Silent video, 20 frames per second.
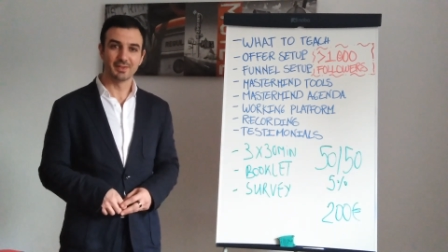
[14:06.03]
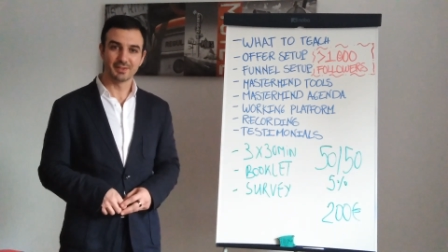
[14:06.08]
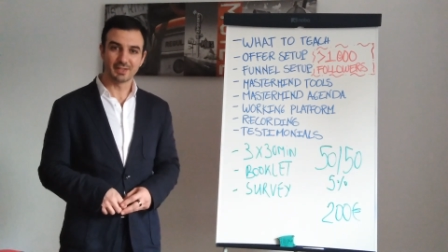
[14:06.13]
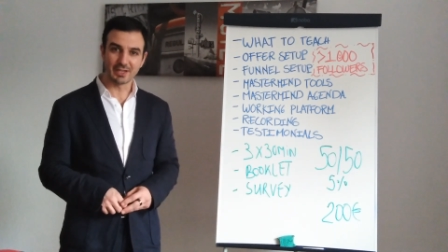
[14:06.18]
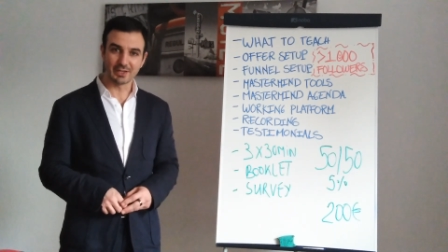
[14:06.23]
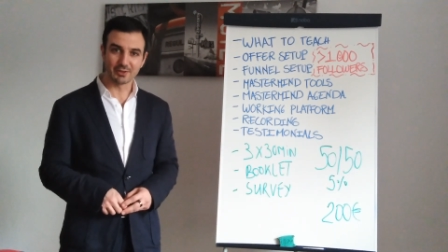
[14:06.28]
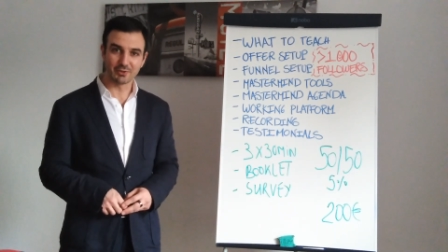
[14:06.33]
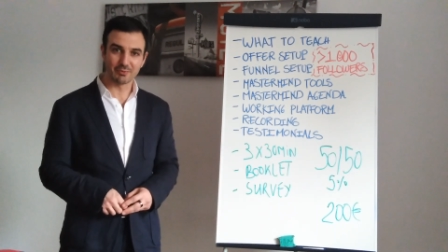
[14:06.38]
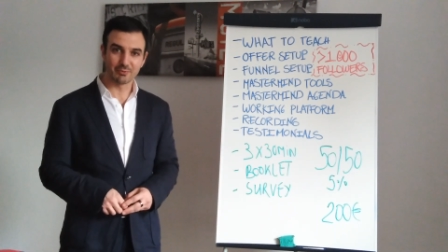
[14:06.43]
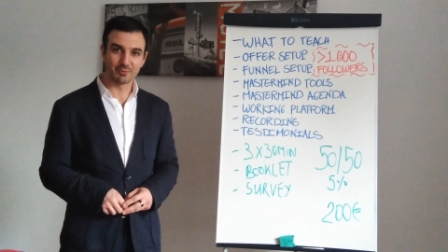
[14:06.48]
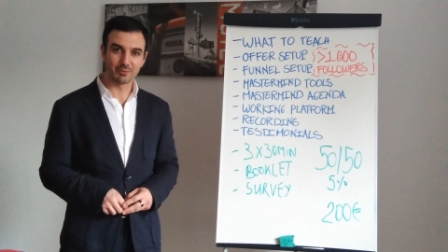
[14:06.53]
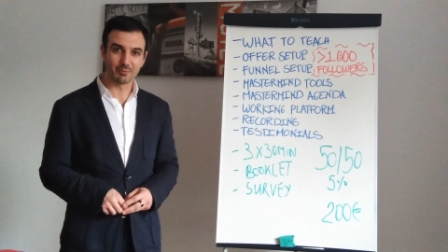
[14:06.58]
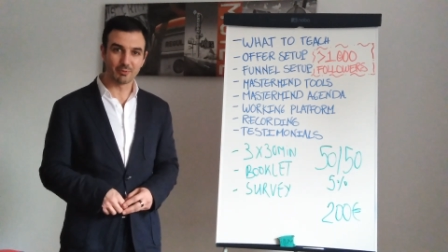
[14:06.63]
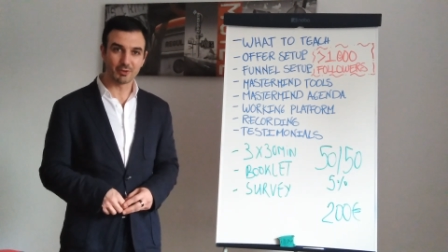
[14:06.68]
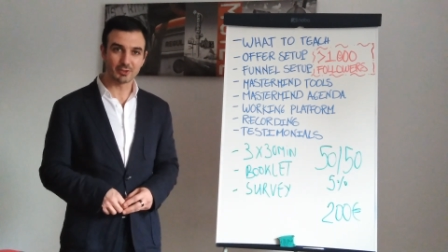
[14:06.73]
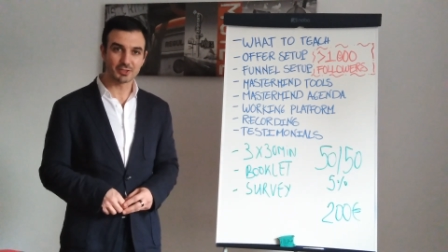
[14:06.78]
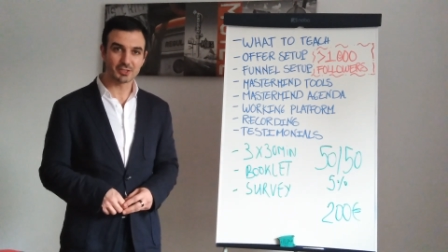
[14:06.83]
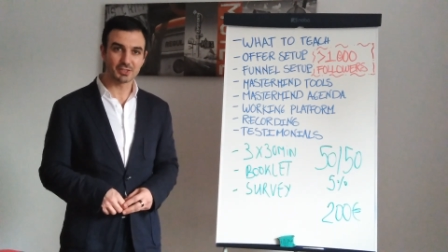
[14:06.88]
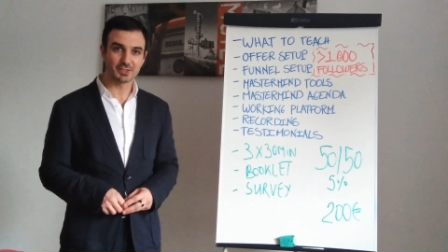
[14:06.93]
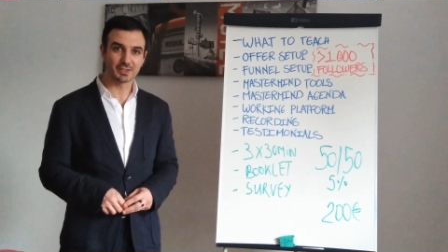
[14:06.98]
Thank you for
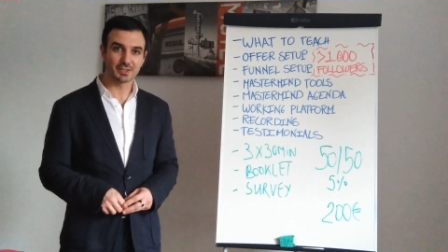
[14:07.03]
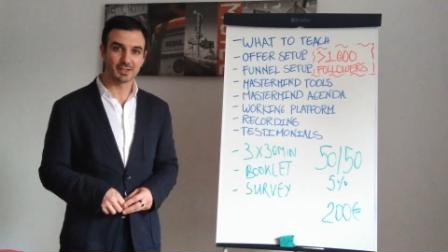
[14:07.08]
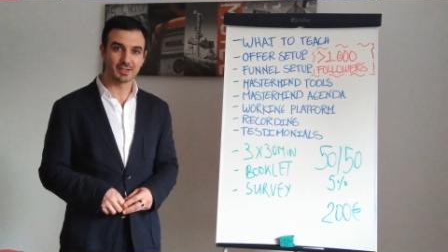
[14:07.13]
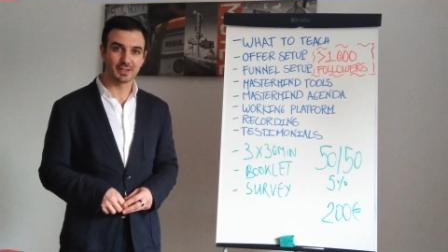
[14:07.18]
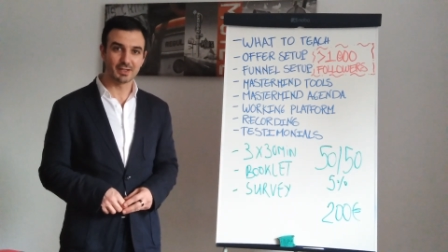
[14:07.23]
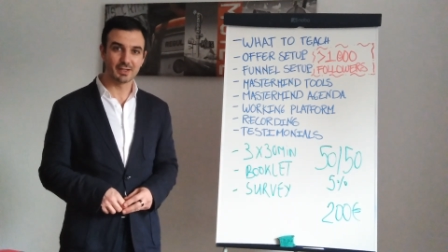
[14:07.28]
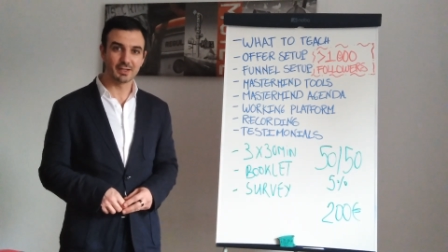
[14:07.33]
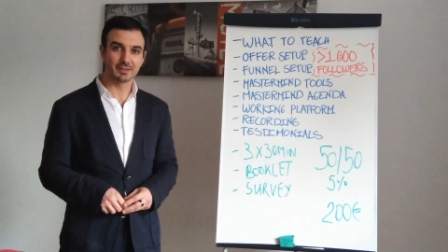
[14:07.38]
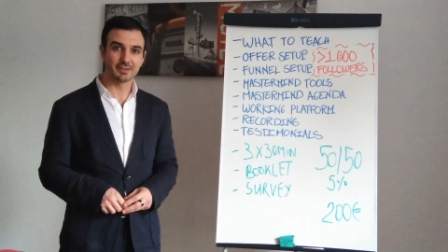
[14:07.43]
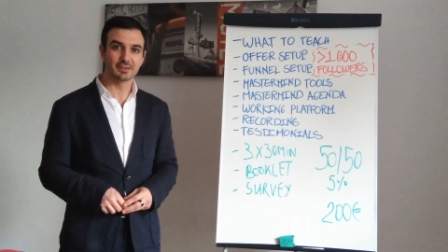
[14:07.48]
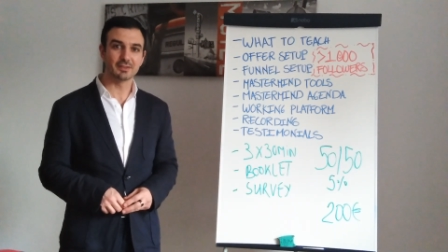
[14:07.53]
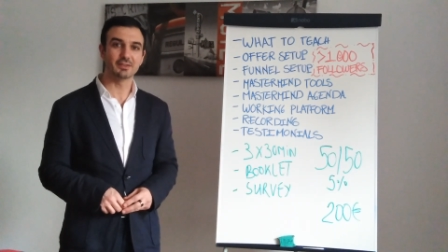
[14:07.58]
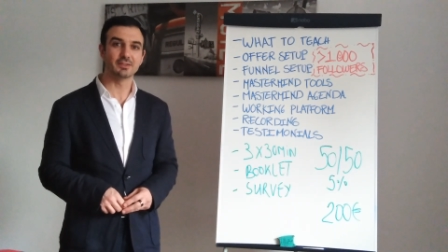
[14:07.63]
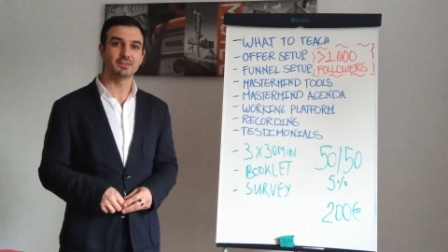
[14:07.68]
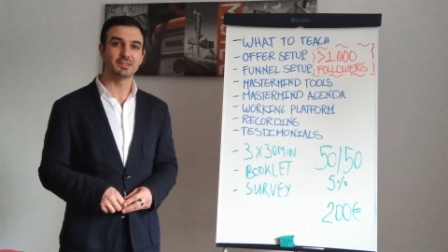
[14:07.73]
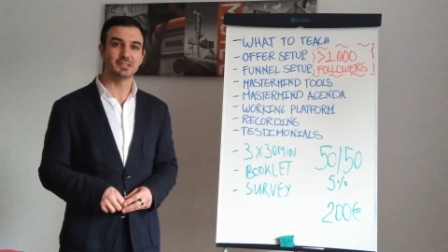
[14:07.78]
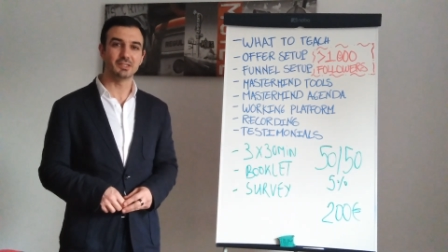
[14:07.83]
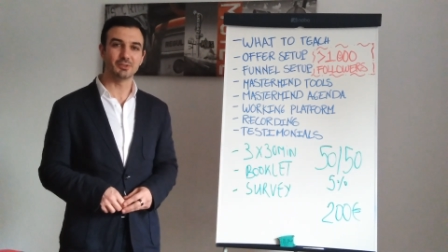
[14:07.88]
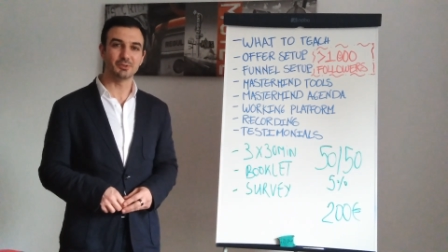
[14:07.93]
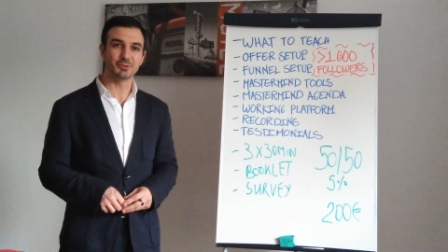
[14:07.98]
watching, and
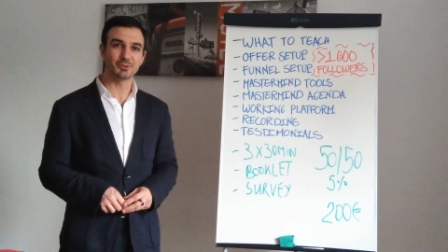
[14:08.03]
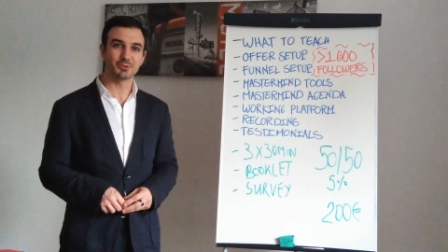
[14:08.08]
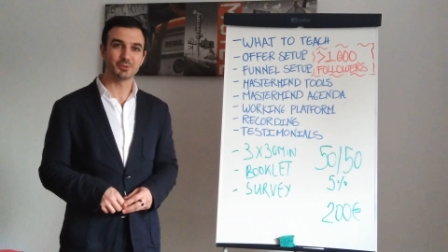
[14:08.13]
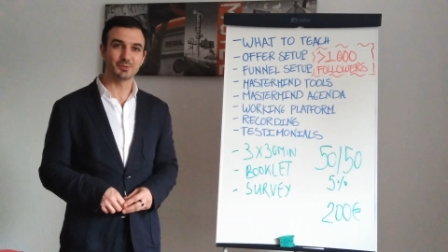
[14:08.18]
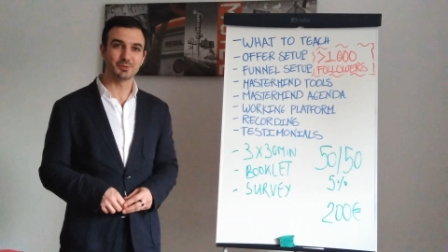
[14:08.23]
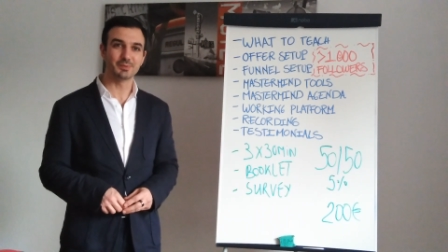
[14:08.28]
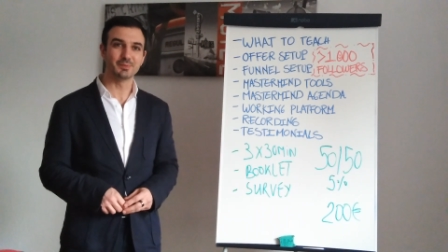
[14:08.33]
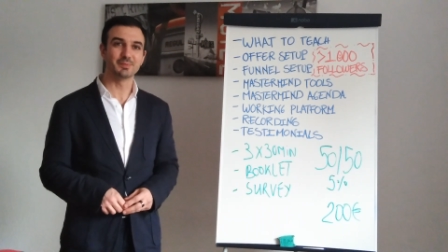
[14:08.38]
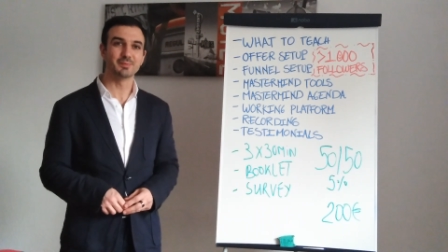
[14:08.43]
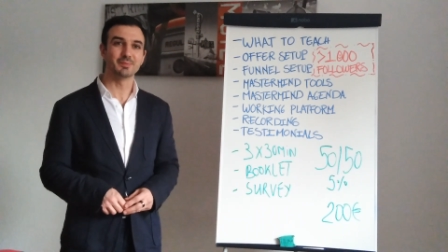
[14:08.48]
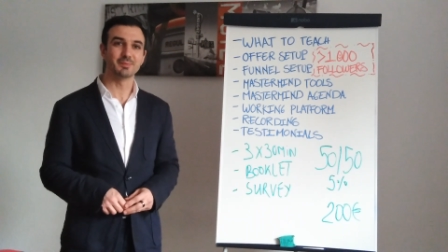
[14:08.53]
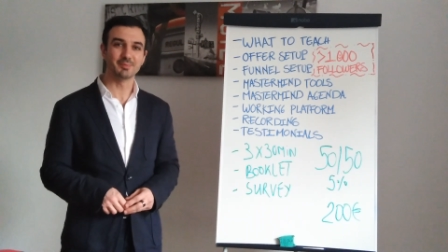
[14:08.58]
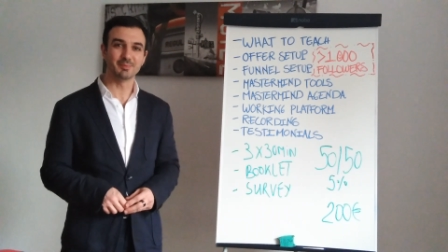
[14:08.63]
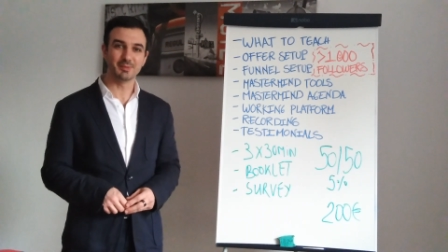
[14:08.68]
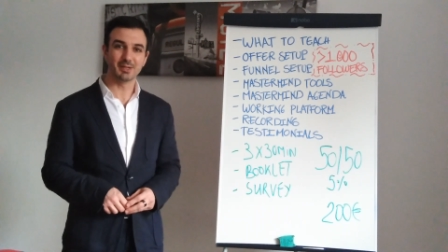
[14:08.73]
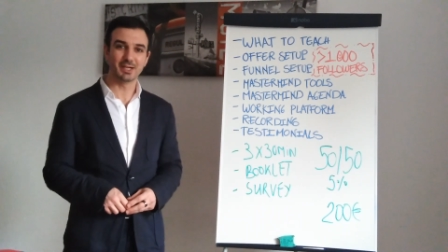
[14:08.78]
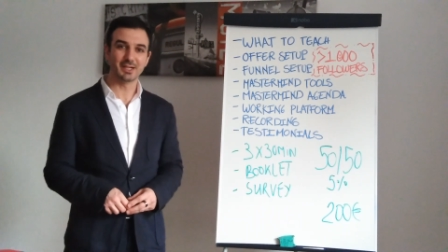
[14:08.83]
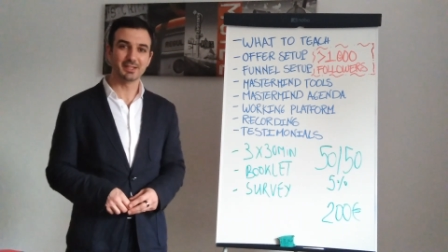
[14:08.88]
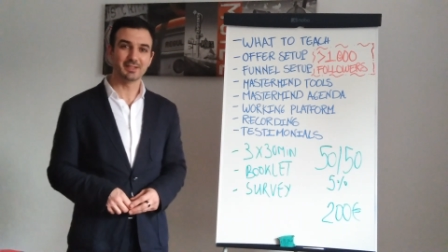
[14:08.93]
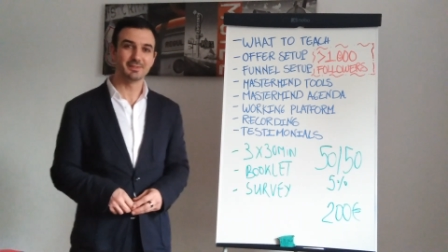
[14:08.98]
see you soon.
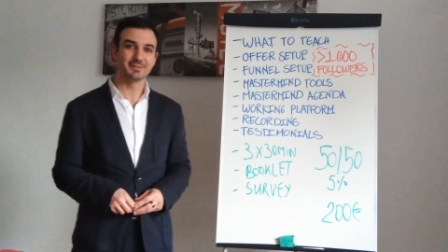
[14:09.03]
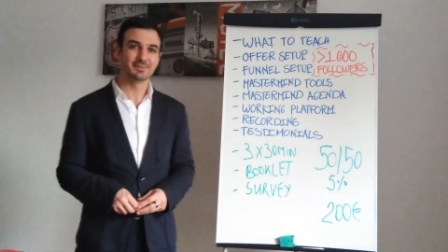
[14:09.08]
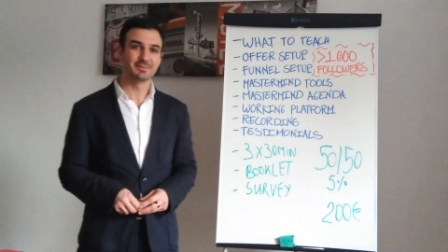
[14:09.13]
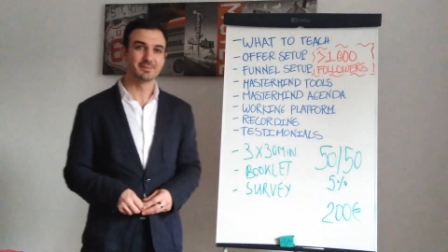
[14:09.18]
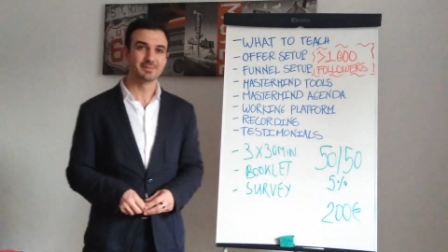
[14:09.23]
Bye.